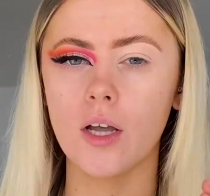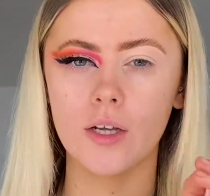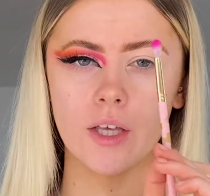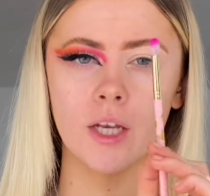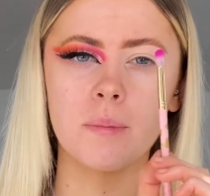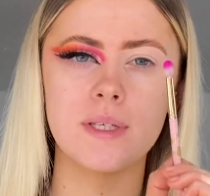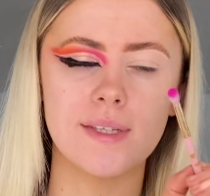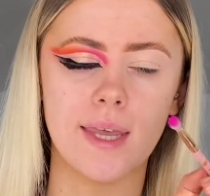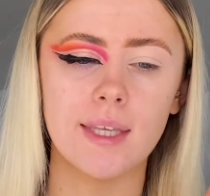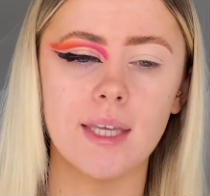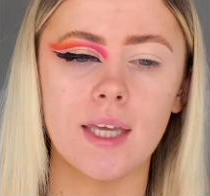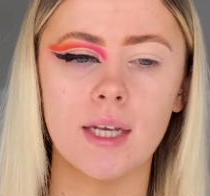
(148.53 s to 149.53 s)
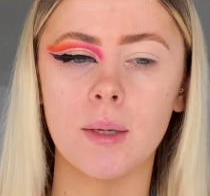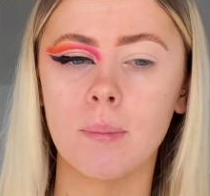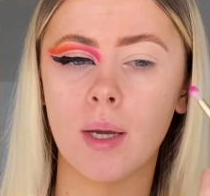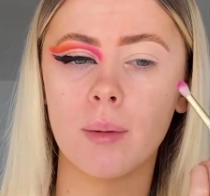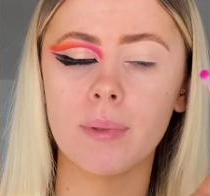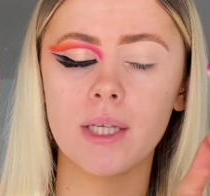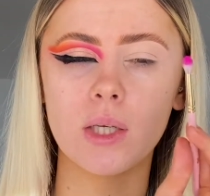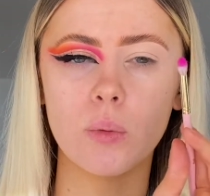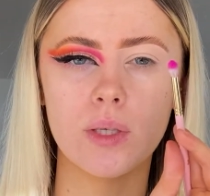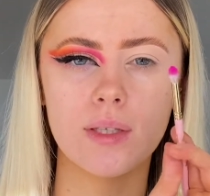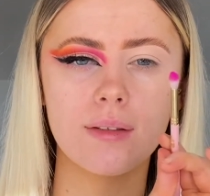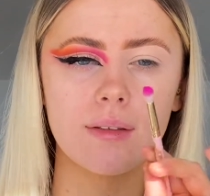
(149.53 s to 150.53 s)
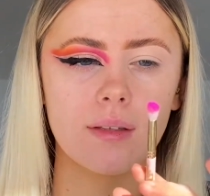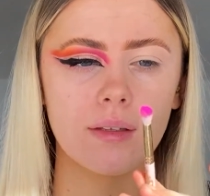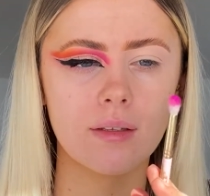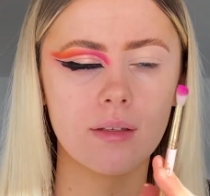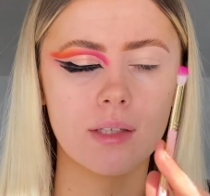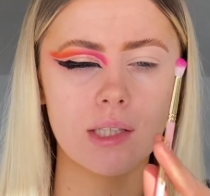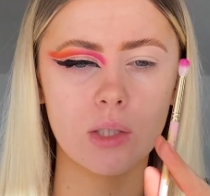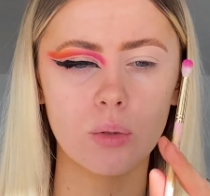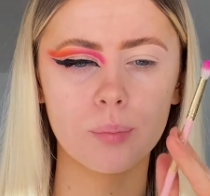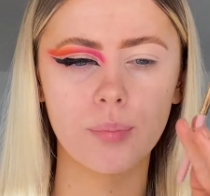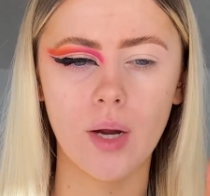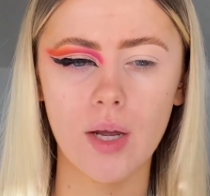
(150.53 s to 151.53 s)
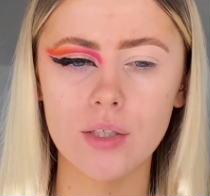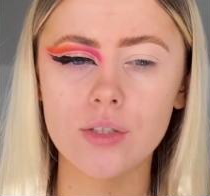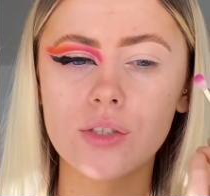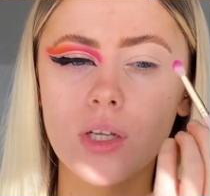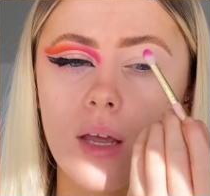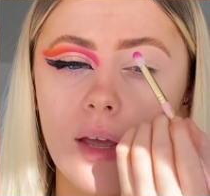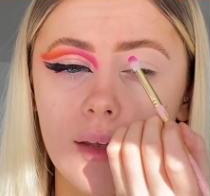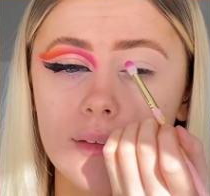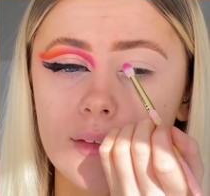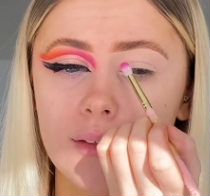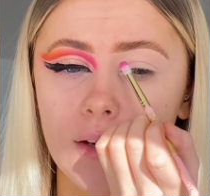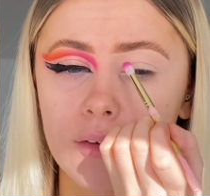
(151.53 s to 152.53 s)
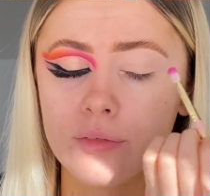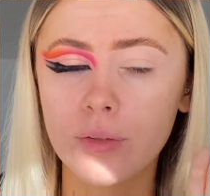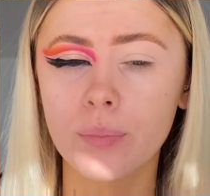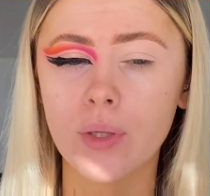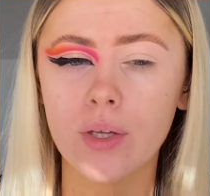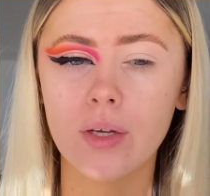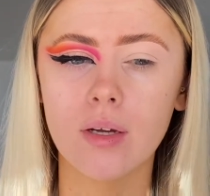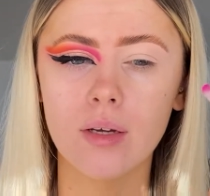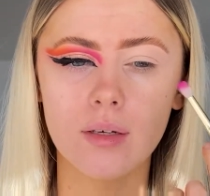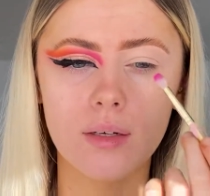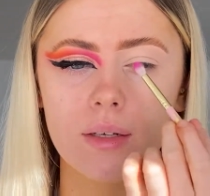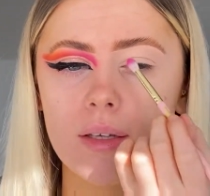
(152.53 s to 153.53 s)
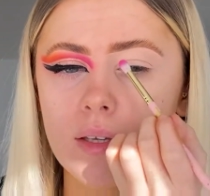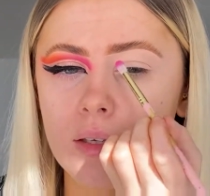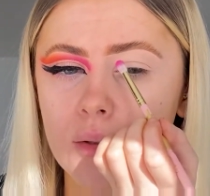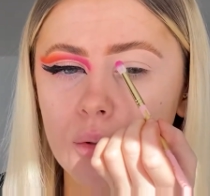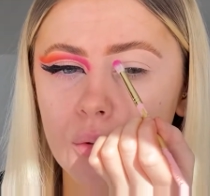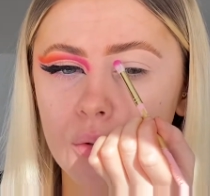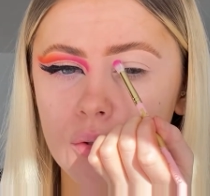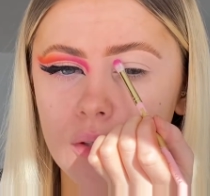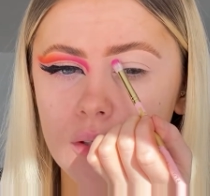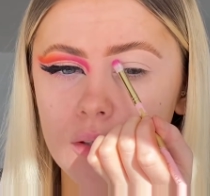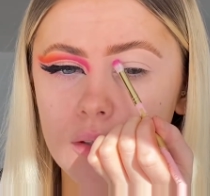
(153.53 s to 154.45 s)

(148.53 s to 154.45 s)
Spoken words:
I'm going to be taking my P. Louise little brush and starting from the inner corner,